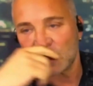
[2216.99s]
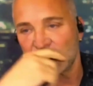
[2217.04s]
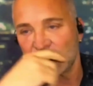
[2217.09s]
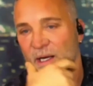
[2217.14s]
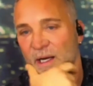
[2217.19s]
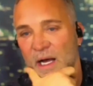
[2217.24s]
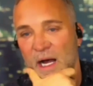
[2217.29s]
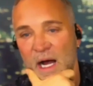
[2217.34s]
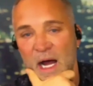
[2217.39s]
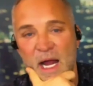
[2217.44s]

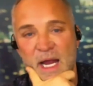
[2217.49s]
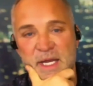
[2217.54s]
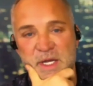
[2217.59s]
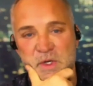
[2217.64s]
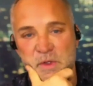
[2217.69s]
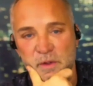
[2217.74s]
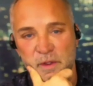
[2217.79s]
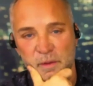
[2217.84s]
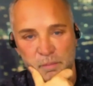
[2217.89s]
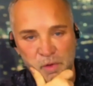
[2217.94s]
I
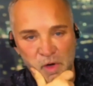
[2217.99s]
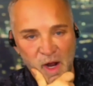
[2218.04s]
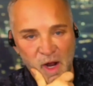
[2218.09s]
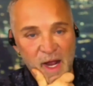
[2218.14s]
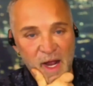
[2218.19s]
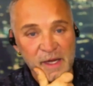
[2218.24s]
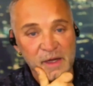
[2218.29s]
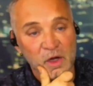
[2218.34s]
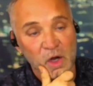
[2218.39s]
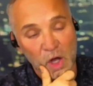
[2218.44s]
knew the
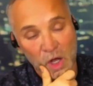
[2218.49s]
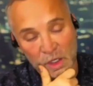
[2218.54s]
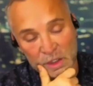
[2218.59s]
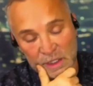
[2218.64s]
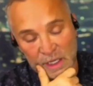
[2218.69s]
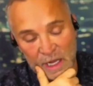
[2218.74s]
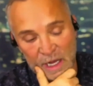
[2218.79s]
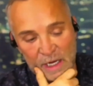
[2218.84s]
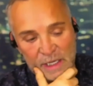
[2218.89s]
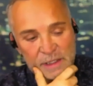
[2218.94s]
bride
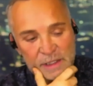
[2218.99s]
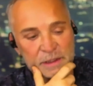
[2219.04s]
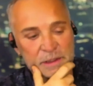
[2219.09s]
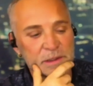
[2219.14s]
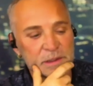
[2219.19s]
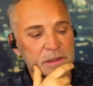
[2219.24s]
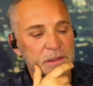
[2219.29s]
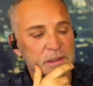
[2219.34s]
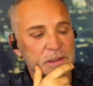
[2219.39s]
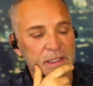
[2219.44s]
online.
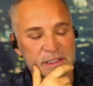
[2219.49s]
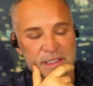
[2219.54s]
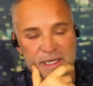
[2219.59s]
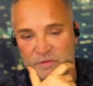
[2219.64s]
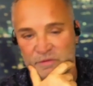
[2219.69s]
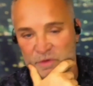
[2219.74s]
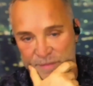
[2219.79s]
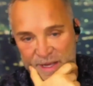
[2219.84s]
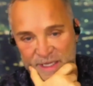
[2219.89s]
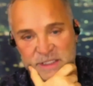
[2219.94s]
I'd
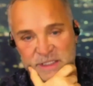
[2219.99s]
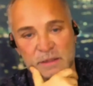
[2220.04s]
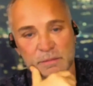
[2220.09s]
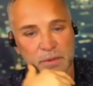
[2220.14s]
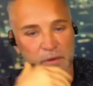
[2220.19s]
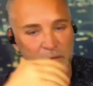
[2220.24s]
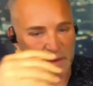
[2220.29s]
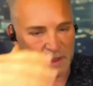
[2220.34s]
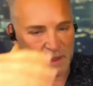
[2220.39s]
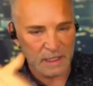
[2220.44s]
never met her,
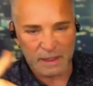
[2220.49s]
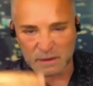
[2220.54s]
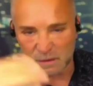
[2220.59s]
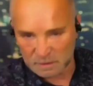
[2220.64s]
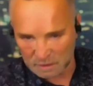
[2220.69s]
but we'd had